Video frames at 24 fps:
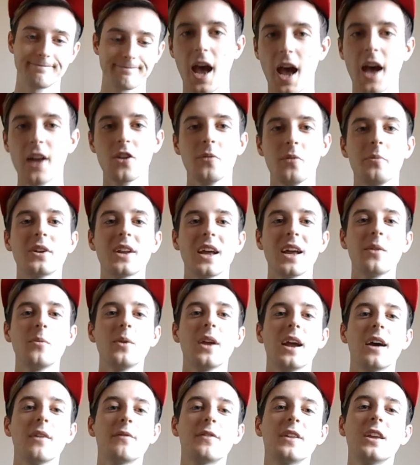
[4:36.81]
At number nine we
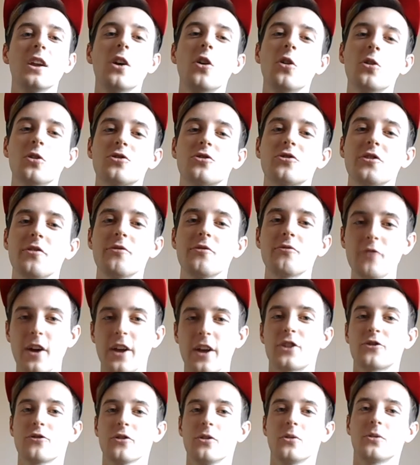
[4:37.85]
have the ultra
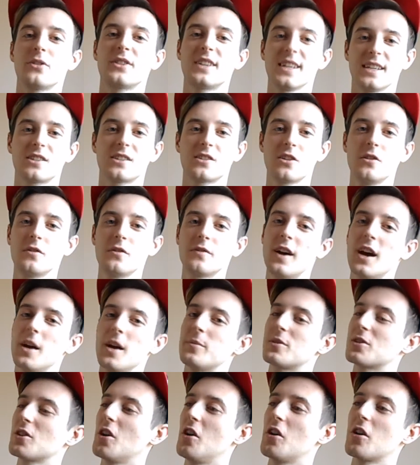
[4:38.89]
retro disco vibe
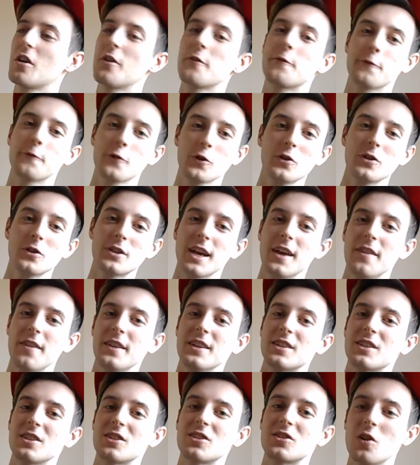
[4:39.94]
song FROOT, and
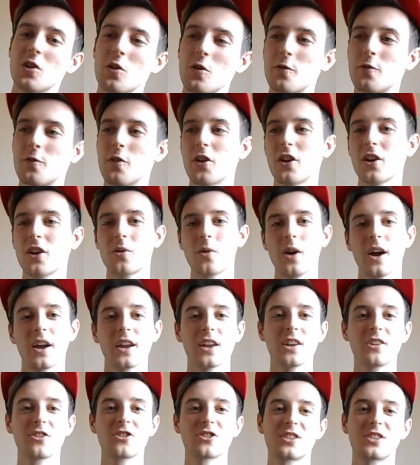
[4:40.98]
this is so fun and
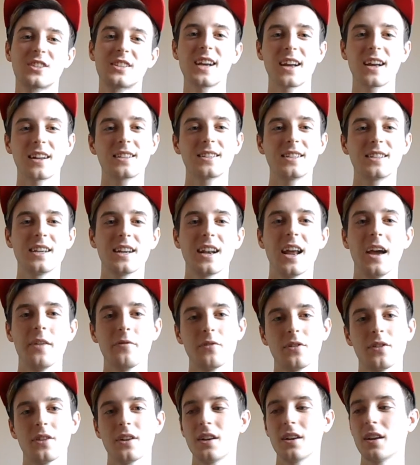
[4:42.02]
quirky and just dancey and
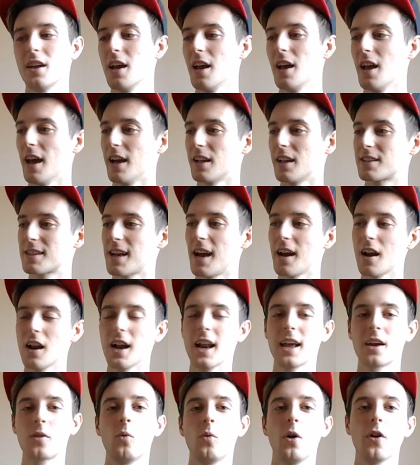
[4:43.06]
everything. It's kind of
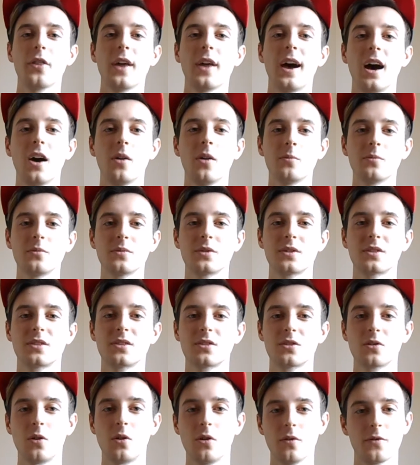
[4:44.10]
like what the album's
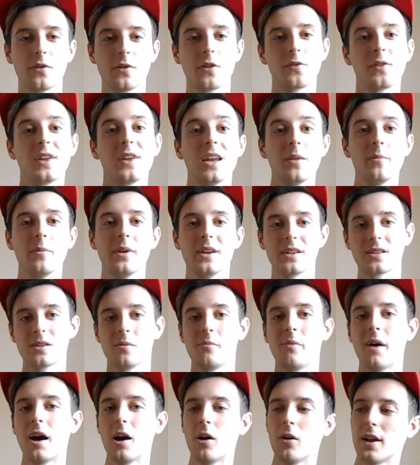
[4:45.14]
sort of the theme is
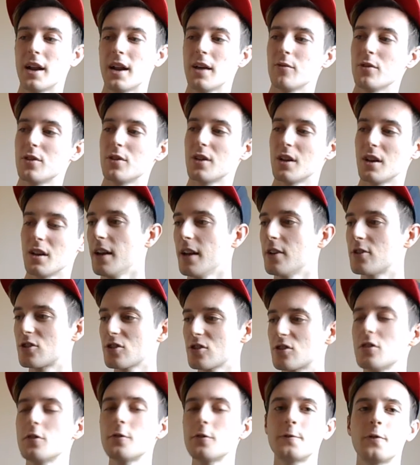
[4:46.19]
about and everything, and it's
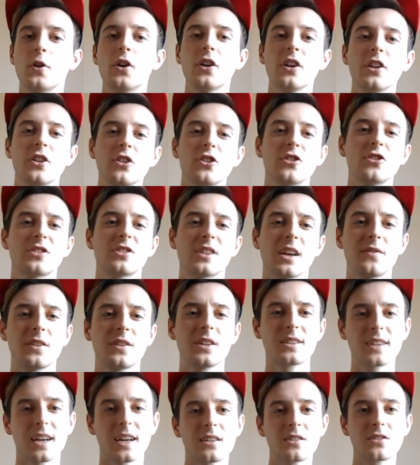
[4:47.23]
just so fun, and you just have
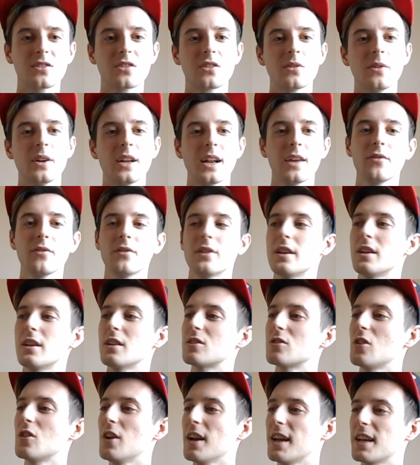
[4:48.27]
to dance to it and everything.
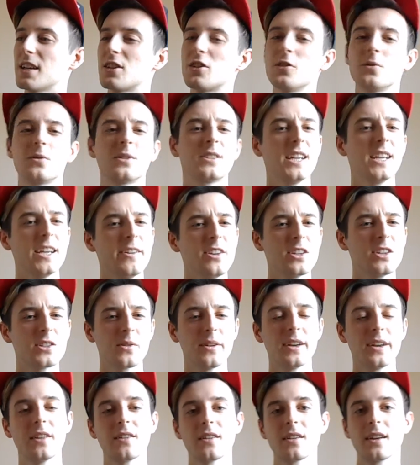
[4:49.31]
It's not like too serious or
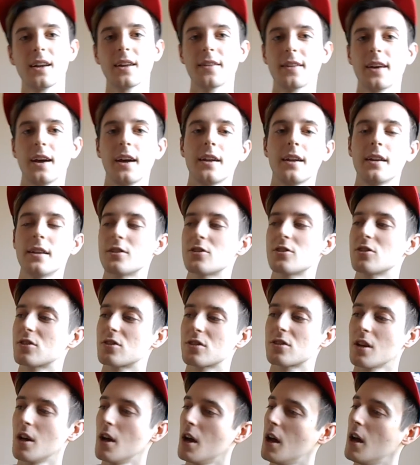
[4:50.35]
anything like that, and it's
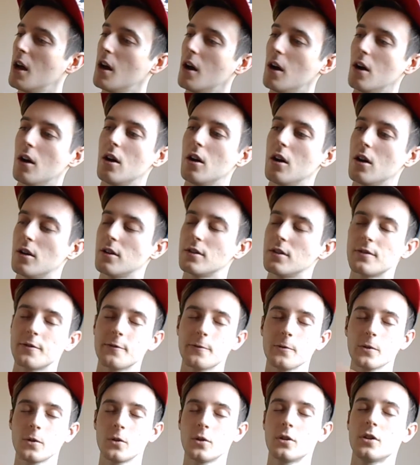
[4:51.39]
just, oh,
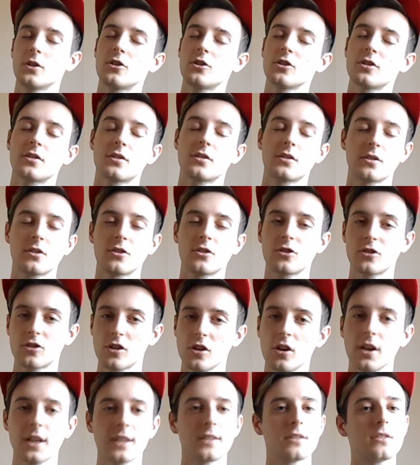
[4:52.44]
FROOT, just just
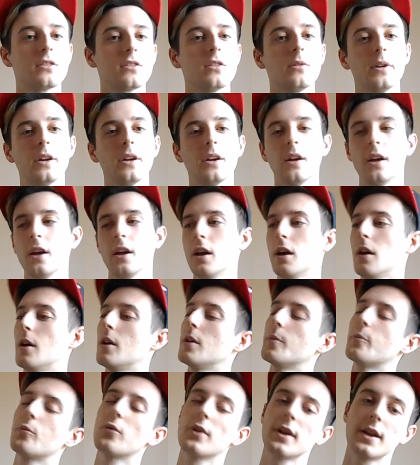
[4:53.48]
go listen to it.
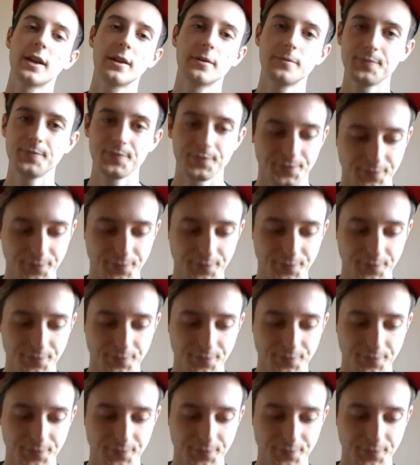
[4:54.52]
Brilliant.